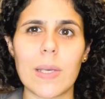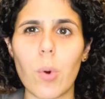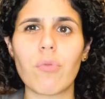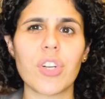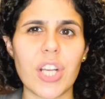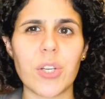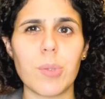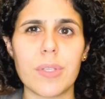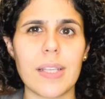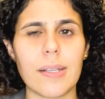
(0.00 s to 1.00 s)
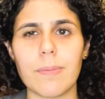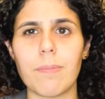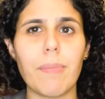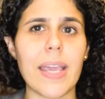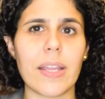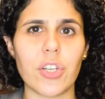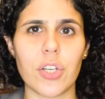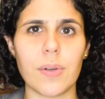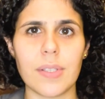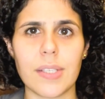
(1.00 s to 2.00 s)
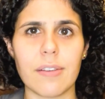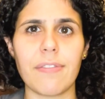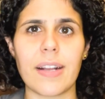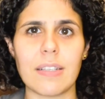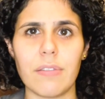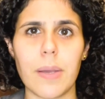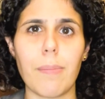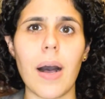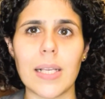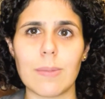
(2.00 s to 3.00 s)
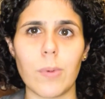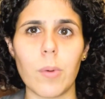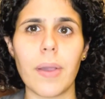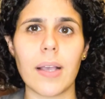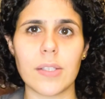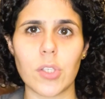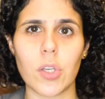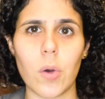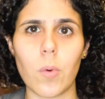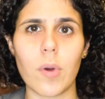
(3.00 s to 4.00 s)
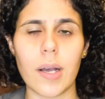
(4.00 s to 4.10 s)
They won't reject you, but they'll make insurance effectively impossible because it's so